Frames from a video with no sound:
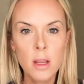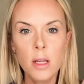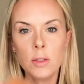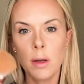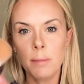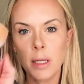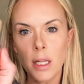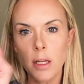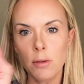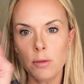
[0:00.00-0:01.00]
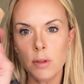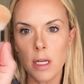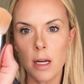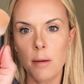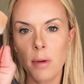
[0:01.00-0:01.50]
So I'm going to use
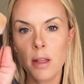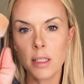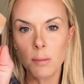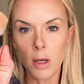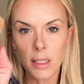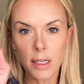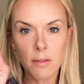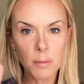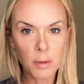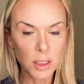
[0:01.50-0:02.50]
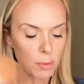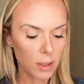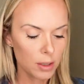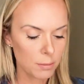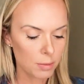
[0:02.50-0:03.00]
the small side of the blush
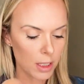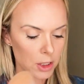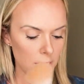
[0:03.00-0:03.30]
bronzer brush.